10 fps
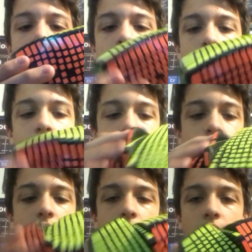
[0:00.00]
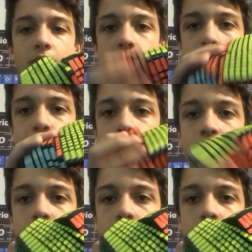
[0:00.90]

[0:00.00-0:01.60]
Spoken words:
But I love this puzzle.